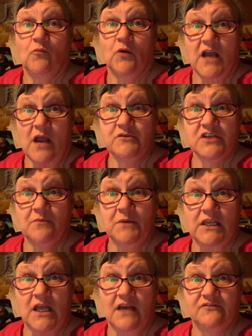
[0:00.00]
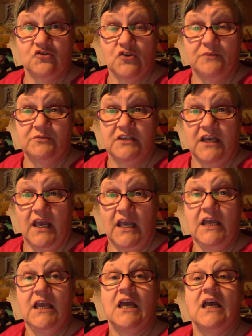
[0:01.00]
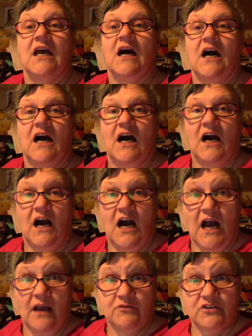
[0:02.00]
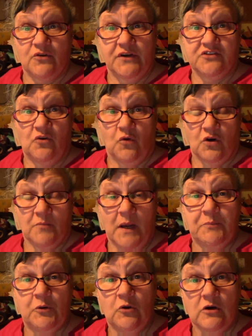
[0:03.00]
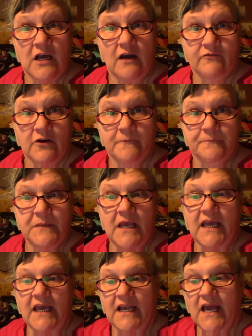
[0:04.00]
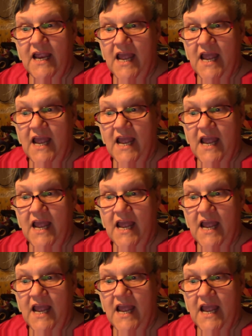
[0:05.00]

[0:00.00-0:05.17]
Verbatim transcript: When I was on my live stream today, uh, I was going to order my pool cover, and I